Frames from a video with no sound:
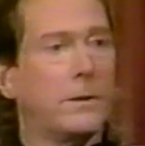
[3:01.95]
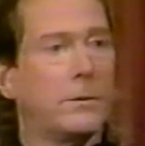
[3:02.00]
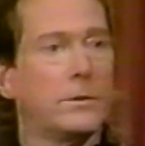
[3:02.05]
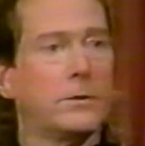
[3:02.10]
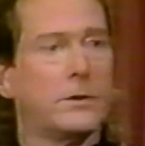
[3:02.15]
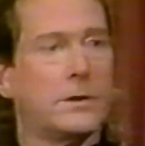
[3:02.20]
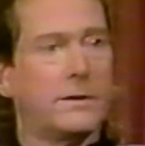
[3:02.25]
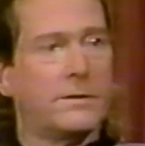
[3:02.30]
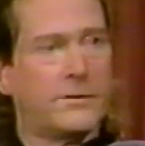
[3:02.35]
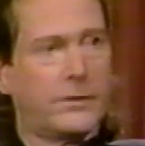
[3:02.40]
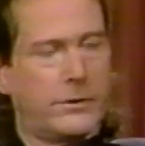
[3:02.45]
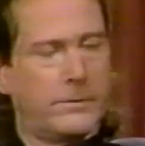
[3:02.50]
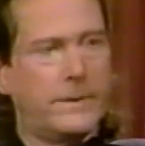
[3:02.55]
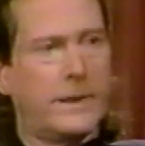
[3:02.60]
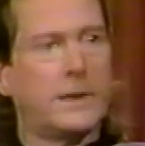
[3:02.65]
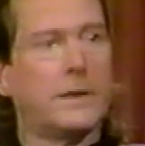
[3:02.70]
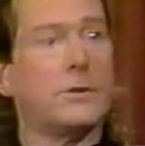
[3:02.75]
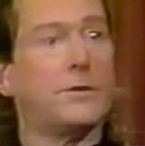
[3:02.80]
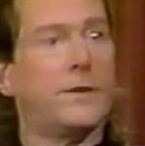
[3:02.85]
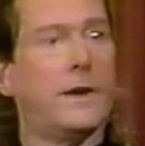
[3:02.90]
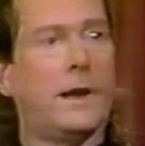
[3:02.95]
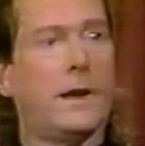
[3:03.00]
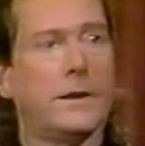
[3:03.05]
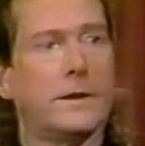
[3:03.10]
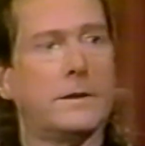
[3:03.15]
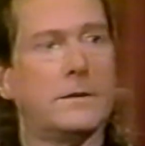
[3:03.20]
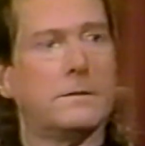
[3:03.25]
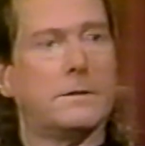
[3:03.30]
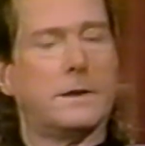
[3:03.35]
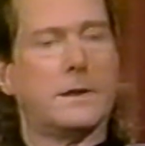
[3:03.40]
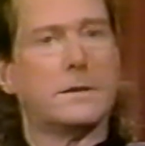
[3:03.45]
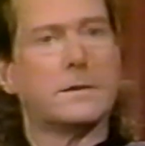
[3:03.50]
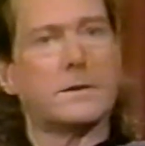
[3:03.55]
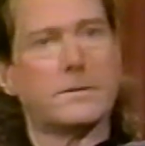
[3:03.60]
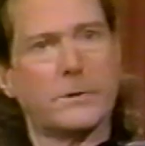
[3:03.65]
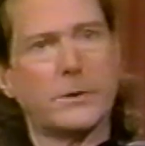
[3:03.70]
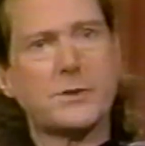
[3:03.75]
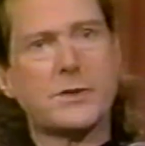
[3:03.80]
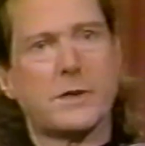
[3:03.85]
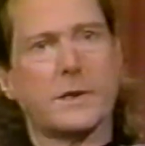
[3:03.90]
it was of tremendous value, and
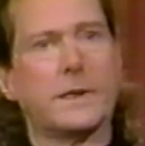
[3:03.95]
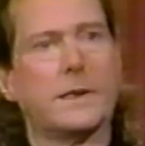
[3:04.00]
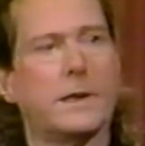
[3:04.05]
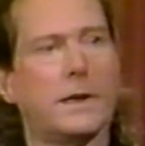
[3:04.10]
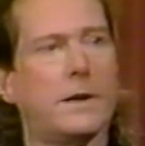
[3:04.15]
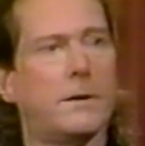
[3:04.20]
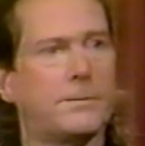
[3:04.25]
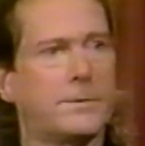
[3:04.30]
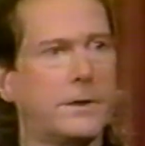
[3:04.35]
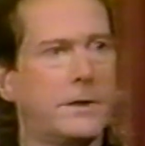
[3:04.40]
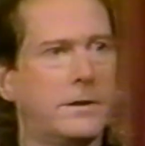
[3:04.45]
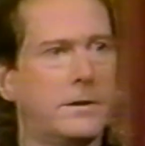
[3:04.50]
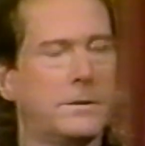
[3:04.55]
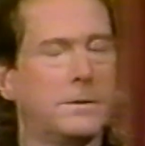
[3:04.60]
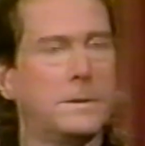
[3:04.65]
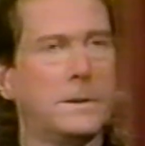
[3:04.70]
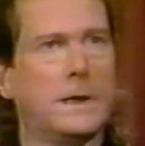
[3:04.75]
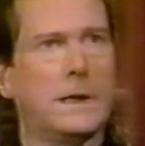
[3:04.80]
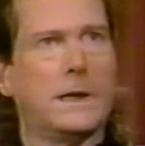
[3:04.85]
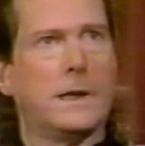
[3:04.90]
commercially it helped too.